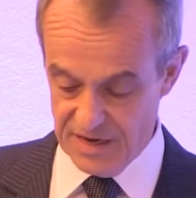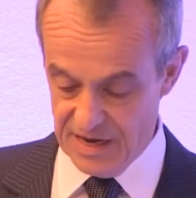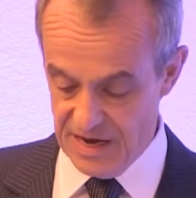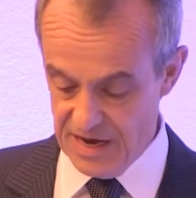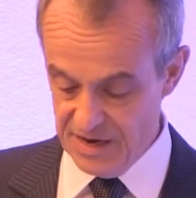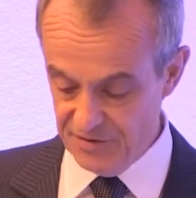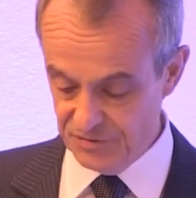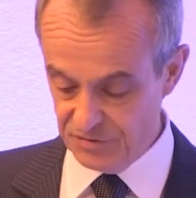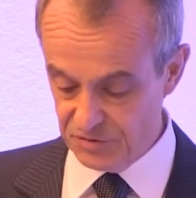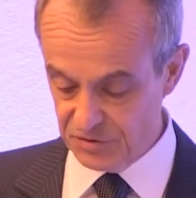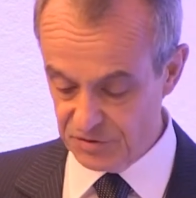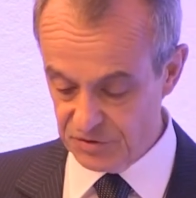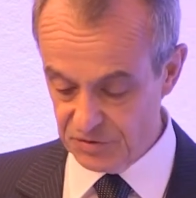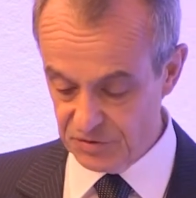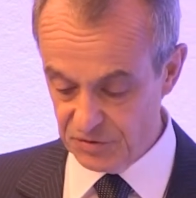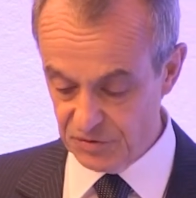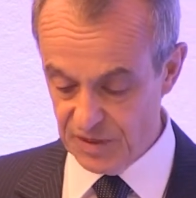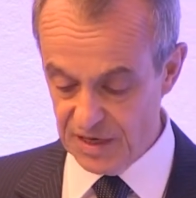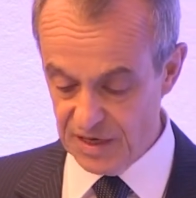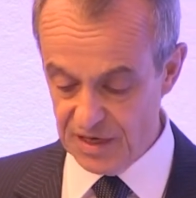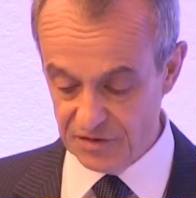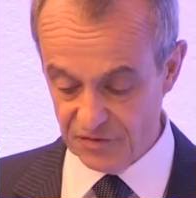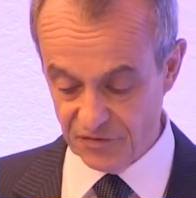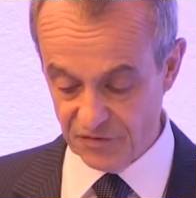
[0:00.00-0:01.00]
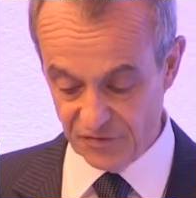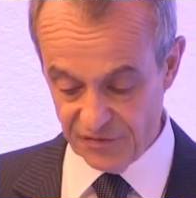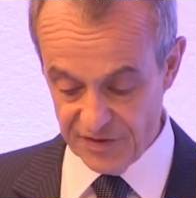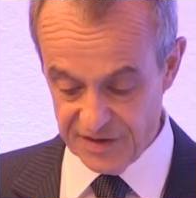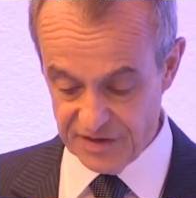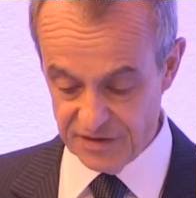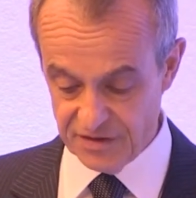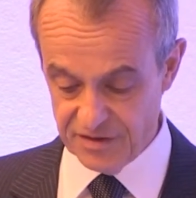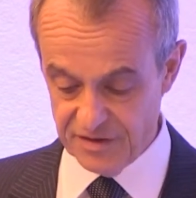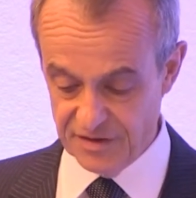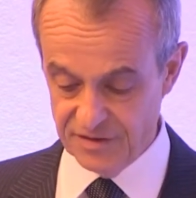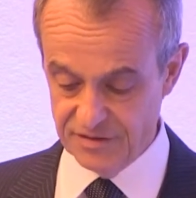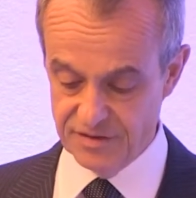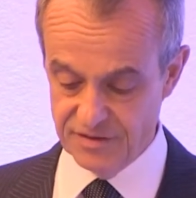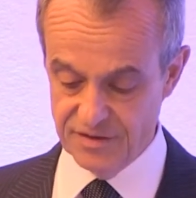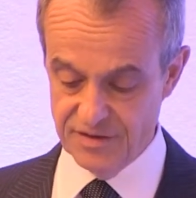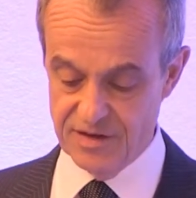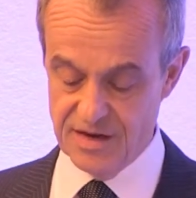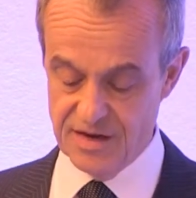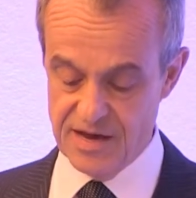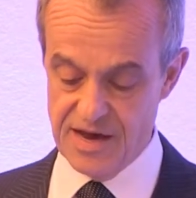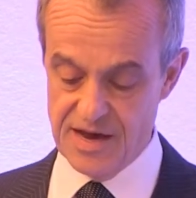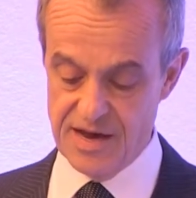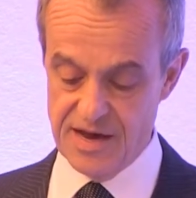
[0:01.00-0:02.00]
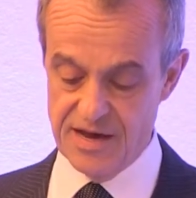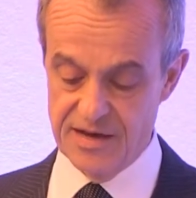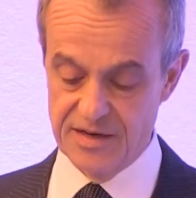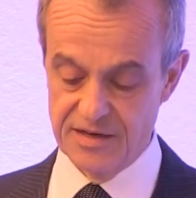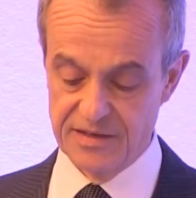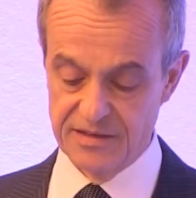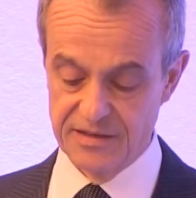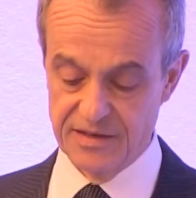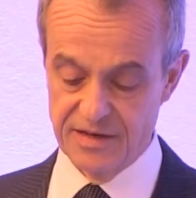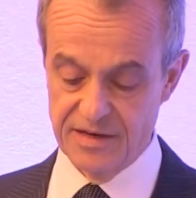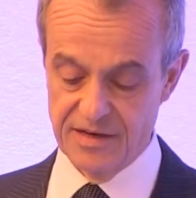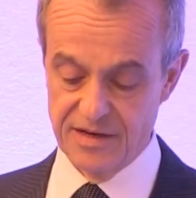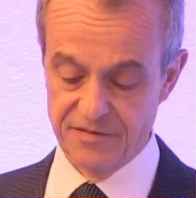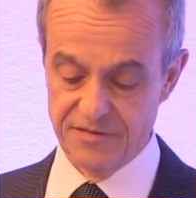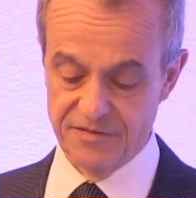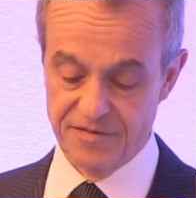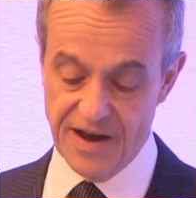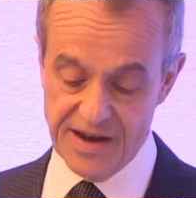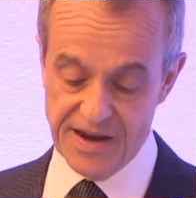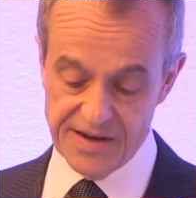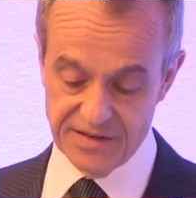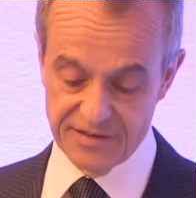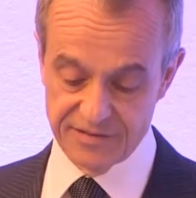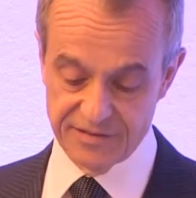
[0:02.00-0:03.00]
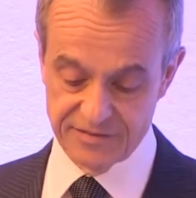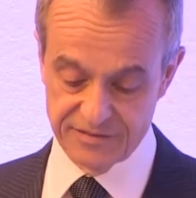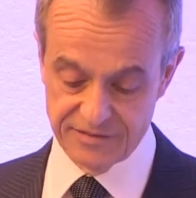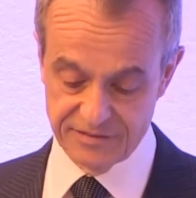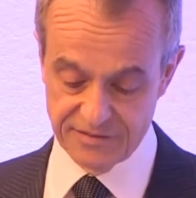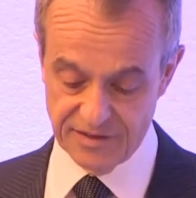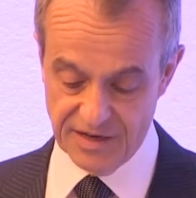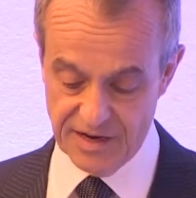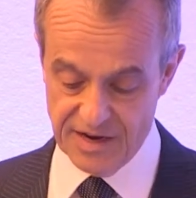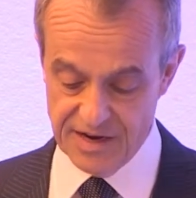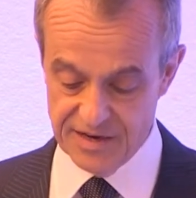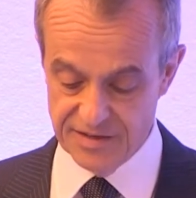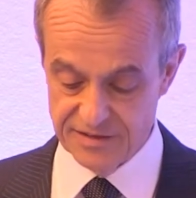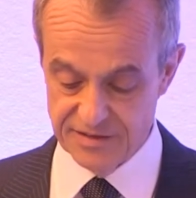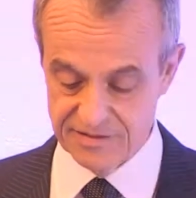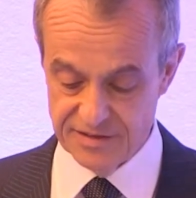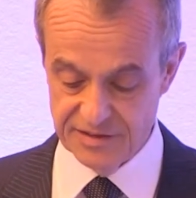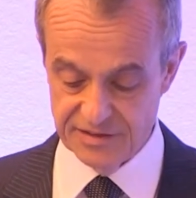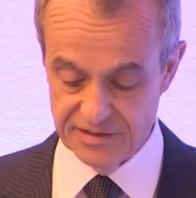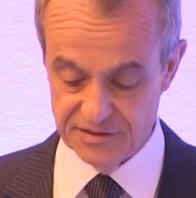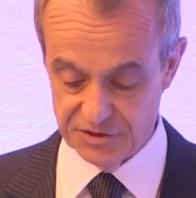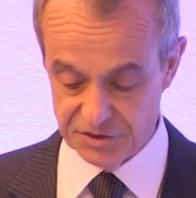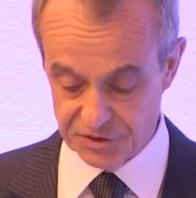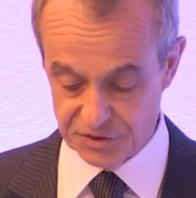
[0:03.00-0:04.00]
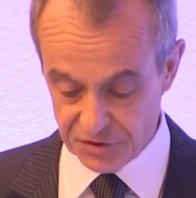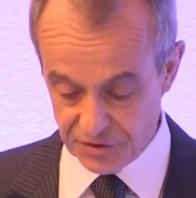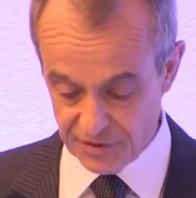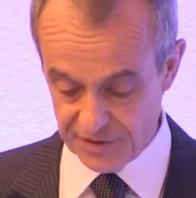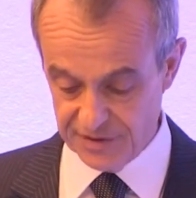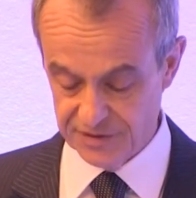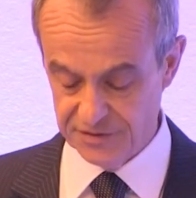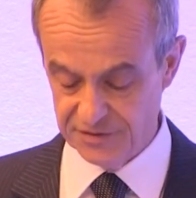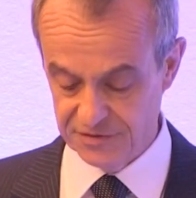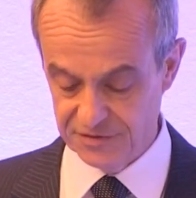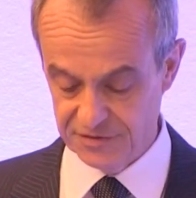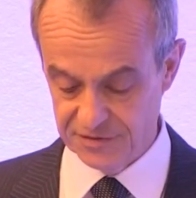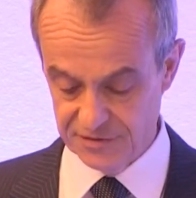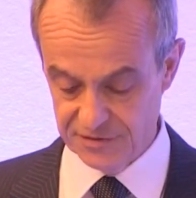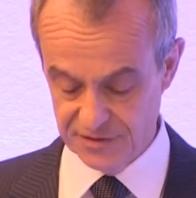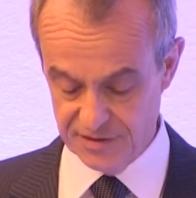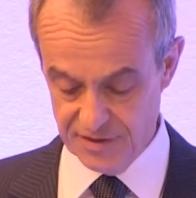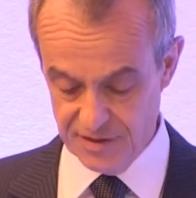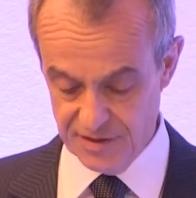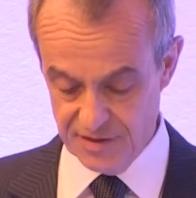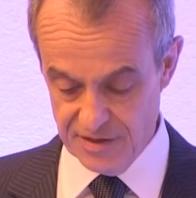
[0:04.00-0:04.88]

have to do a lot of thinking in finance and insurance